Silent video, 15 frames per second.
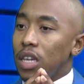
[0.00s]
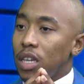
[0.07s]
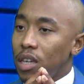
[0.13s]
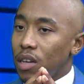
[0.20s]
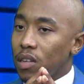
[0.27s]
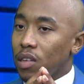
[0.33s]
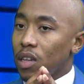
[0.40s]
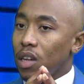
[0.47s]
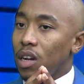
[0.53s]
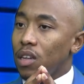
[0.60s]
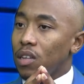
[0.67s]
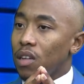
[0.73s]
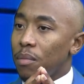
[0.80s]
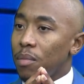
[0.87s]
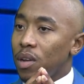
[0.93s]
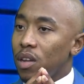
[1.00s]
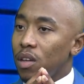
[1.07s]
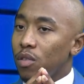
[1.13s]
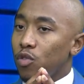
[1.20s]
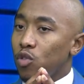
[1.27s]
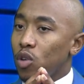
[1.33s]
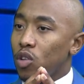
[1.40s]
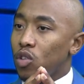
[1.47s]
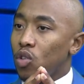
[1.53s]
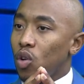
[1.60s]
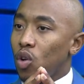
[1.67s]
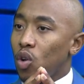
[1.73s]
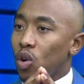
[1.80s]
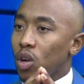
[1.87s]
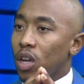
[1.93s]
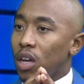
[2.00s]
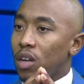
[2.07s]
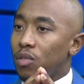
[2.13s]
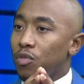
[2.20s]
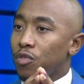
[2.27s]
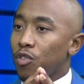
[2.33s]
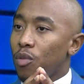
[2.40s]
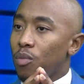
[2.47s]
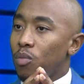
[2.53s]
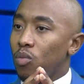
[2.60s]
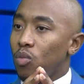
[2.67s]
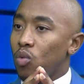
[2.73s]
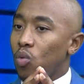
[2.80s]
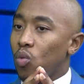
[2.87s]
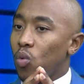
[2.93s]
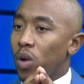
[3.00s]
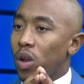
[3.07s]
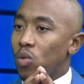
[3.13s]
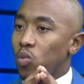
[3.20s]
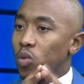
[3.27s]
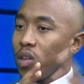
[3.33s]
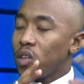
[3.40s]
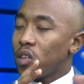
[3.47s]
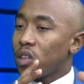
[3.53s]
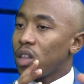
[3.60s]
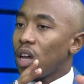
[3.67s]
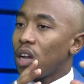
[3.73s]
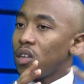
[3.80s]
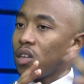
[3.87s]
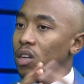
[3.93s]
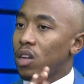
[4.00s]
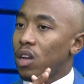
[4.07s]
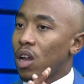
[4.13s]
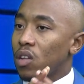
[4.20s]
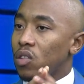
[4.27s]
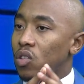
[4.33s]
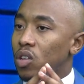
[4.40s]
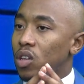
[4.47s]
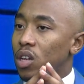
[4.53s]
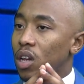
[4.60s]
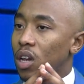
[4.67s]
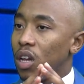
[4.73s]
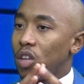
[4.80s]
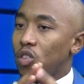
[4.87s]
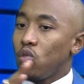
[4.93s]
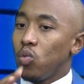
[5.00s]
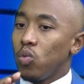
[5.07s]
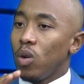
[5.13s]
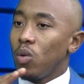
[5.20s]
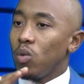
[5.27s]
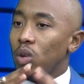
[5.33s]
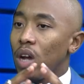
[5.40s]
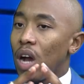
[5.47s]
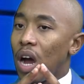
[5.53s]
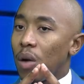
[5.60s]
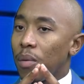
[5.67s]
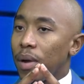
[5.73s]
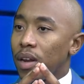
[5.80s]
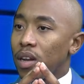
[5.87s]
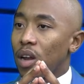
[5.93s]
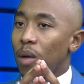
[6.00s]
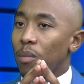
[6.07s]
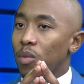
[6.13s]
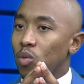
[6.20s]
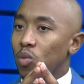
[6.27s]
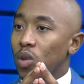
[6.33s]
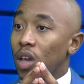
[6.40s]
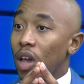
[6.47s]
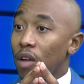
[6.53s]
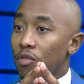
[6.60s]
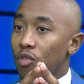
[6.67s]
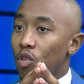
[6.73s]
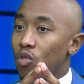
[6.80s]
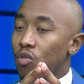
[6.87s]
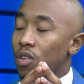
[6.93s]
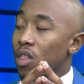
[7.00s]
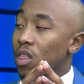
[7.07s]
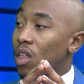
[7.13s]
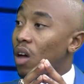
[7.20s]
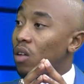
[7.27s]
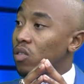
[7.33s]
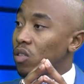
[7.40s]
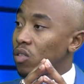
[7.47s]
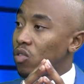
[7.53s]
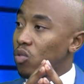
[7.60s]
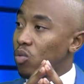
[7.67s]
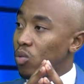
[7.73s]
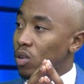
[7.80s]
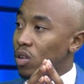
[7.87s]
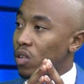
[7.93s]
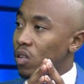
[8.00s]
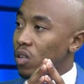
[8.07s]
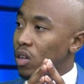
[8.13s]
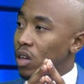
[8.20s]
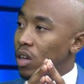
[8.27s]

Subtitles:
Yes, it is. I mean, if you were to look at from when we started last year to where we are right now, we have over 1,000 students.